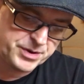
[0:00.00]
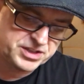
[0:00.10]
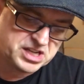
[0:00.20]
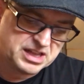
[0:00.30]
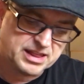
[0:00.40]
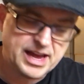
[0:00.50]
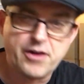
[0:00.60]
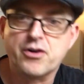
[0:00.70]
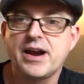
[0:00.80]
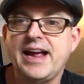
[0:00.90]
experience,
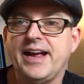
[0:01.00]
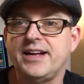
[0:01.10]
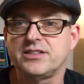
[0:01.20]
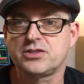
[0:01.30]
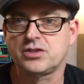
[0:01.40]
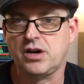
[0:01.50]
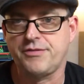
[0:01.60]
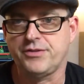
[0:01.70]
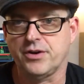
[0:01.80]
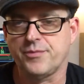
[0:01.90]
louder and
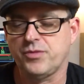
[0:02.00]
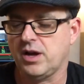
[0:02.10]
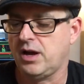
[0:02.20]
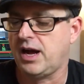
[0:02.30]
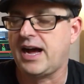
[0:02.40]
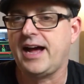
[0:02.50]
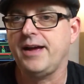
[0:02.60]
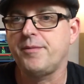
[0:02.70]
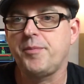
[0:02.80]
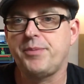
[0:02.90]
softer.
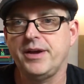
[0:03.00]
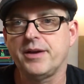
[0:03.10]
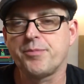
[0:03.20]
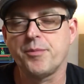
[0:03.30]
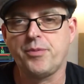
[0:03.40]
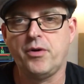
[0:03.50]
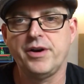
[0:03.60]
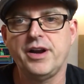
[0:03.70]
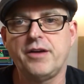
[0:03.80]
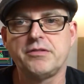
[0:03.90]
I am a big
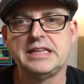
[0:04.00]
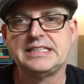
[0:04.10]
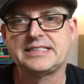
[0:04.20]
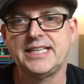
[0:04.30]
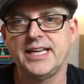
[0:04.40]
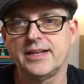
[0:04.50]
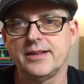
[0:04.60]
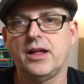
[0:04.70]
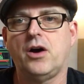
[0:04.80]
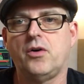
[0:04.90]
proponent of listening
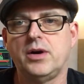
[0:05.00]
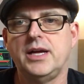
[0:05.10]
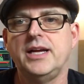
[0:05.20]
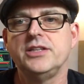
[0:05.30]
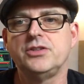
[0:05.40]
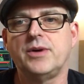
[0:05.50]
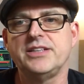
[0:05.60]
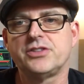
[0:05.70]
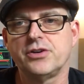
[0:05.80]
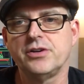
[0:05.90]
low. Do
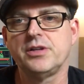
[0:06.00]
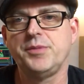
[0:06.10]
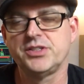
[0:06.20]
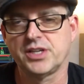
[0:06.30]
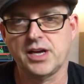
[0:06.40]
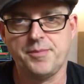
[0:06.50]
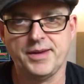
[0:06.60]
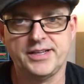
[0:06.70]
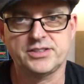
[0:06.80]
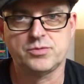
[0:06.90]
I turn the music
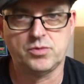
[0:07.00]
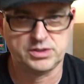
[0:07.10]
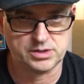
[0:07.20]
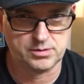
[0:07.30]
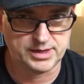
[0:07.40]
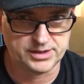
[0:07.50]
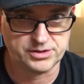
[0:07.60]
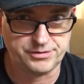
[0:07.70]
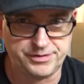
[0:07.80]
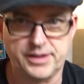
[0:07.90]
up? Yes, once in a while
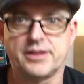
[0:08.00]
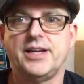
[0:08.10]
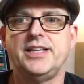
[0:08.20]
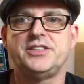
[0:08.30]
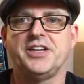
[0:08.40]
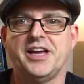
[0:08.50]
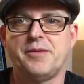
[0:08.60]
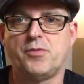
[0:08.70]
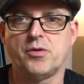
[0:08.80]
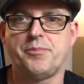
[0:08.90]
to feel it, to
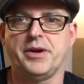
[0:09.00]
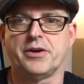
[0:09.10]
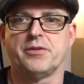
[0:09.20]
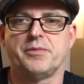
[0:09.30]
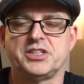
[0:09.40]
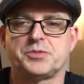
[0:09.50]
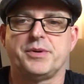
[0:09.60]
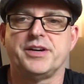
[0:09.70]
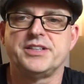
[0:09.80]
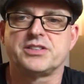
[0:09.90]
get a more bigger
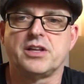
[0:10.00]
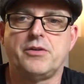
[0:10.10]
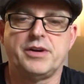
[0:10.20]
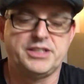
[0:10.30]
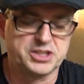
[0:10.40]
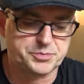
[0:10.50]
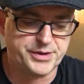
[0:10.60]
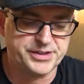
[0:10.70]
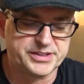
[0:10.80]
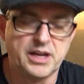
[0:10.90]
experience, a low-end
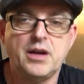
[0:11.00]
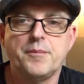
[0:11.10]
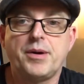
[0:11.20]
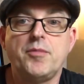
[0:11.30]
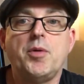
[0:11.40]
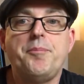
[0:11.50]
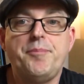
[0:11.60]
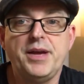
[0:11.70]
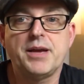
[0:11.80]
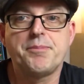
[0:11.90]
experience. But I'm a
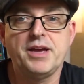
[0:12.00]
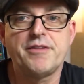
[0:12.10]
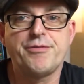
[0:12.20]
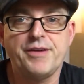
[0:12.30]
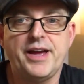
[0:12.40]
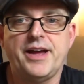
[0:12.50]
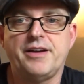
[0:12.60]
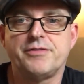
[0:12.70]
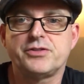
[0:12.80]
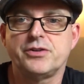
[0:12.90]
big
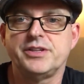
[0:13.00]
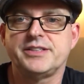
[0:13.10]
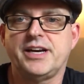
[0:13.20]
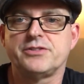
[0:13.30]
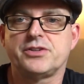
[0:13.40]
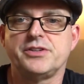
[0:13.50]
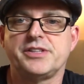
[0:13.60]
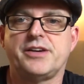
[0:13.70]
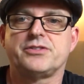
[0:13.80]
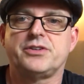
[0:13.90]
fan of turning
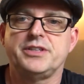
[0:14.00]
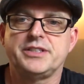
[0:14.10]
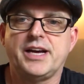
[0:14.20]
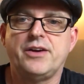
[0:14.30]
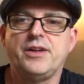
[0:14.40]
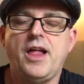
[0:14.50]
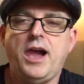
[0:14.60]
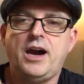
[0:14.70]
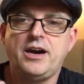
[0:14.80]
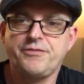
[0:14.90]
down.
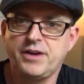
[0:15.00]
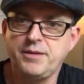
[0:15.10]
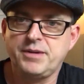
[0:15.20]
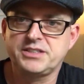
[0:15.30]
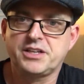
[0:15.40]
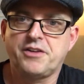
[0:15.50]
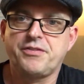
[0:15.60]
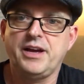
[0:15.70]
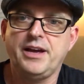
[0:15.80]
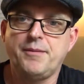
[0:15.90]
I find
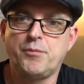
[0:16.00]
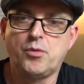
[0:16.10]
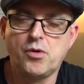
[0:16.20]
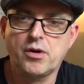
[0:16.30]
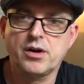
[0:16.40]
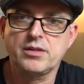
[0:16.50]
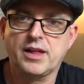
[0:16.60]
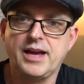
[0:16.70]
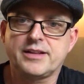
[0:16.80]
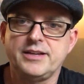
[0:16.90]
myself more
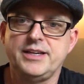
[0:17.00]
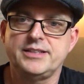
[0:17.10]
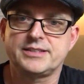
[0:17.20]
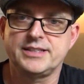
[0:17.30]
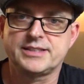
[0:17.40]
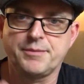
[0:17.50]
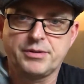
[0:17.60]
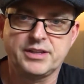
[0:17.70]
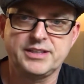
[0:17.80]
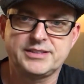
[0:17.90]
likely, since I
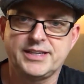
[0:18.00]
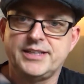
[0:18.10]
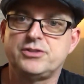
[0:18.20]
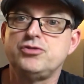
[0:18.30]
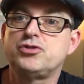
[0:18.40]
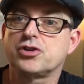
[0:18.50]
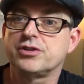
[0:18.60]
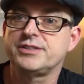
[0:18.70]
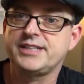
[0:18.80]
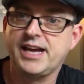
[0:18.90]
put these in, to
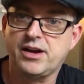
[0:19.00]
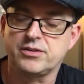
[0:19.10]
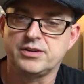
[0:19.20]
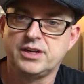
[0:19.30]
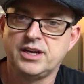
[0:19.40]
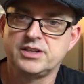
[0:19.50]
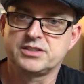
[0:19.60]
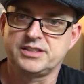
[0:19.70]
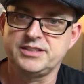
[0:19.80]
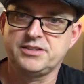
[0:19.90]
turn down.
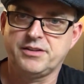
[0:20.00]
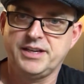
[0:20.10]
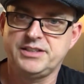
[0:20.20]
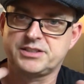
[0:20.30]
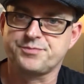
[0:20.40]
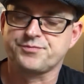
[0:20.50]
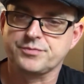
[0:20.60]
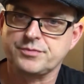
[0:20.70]
So these are these,